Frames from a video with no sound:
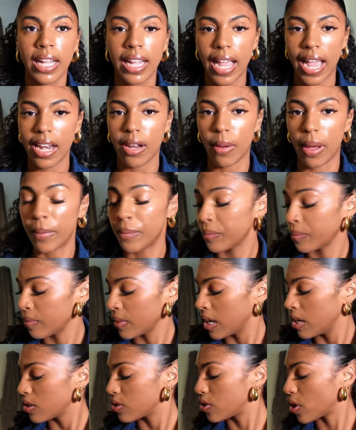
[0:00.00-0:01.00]
Anyway,
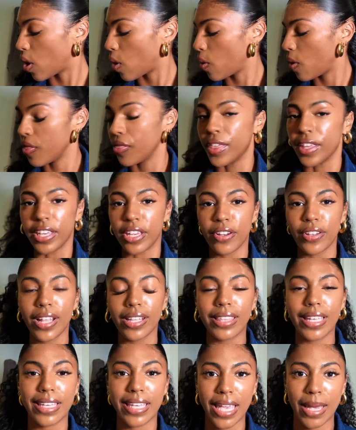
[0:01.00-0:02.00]
so the year
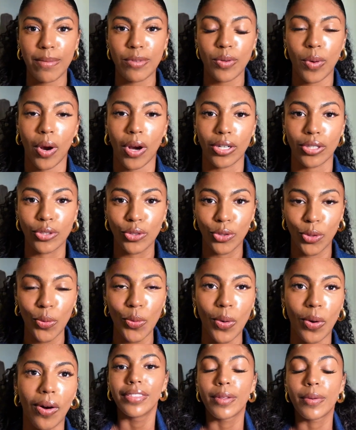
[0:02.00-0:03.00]
that they came to our
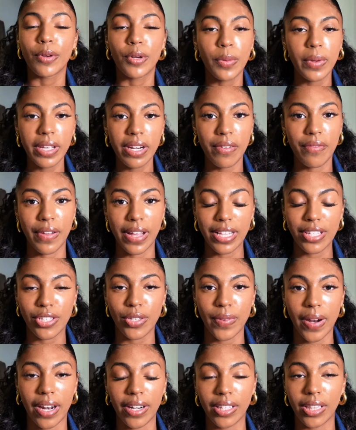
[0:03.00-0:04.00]
school, they were doing an event
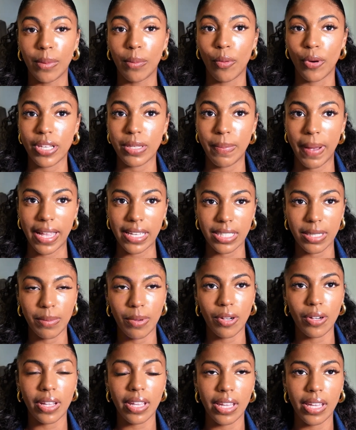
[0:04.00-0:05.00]
surrounding the boys
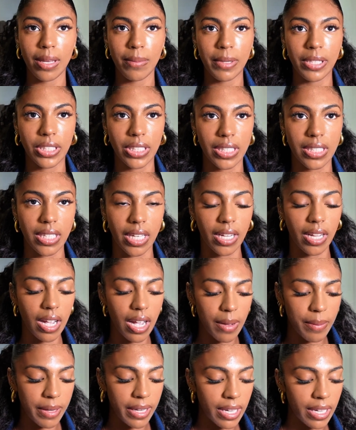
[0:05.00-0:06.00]
basketball game and just like
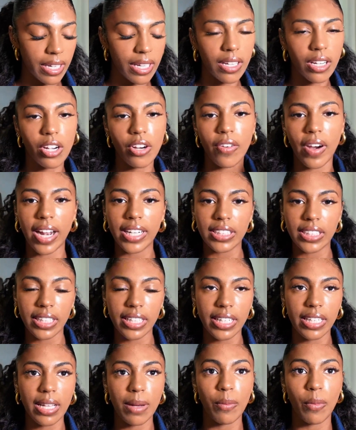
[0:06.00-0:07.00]
coming and
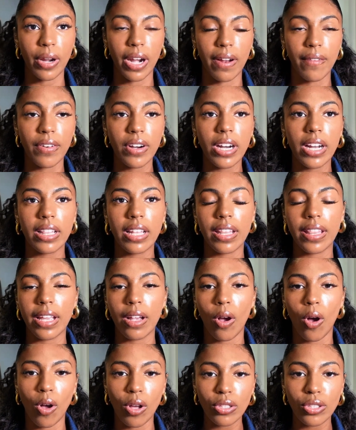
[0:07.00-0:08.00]
congratulating them, whatever. And then
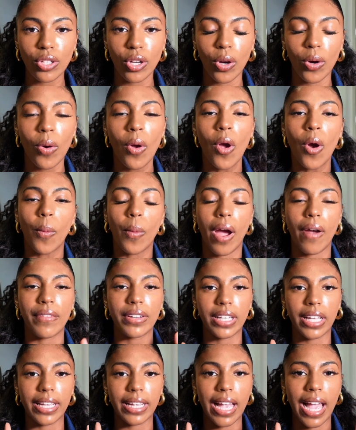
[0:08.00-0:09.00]
they also were
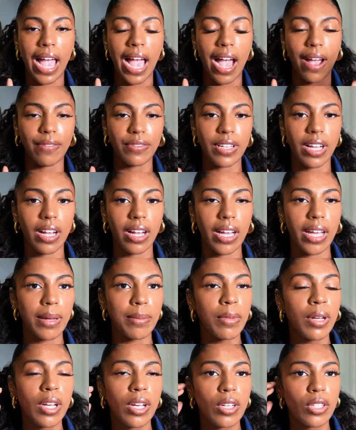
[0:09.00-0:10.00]
having like a
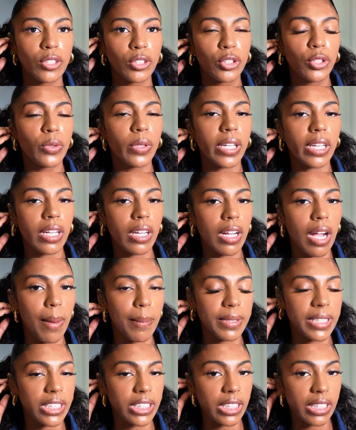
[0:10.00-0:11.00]
halftime shooting
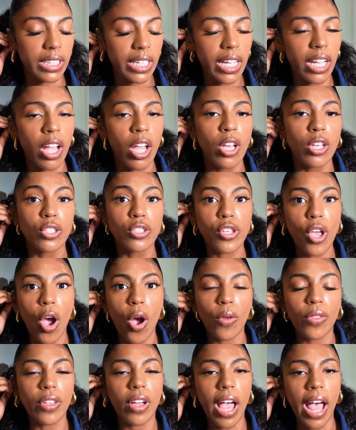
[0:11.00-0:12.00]
competition thing.
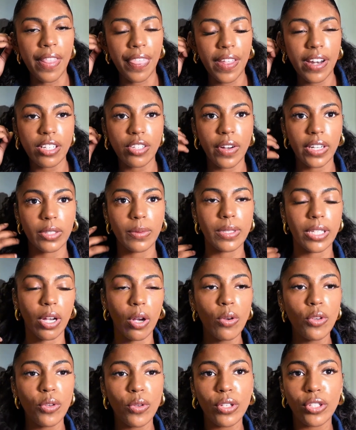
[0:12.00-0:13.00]
So the athletics director was like,
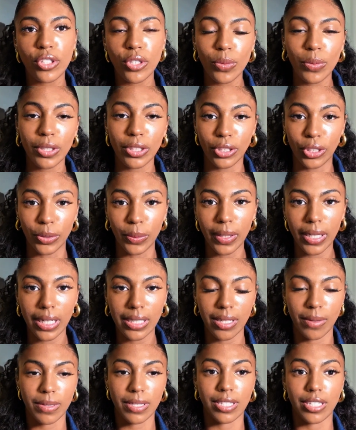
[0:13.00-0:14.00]
oh, Eunice, do you want to do it?
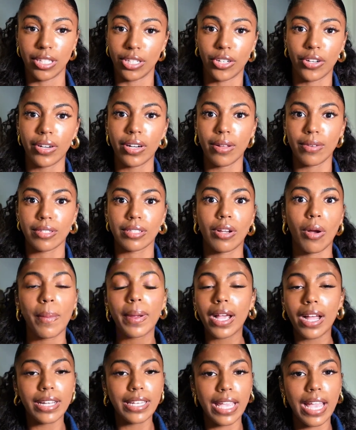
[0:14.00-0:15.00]
Because I was a senior. And I was like, oh
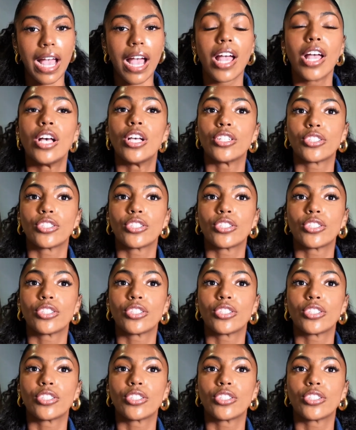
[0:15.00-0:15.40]
my God, yeah.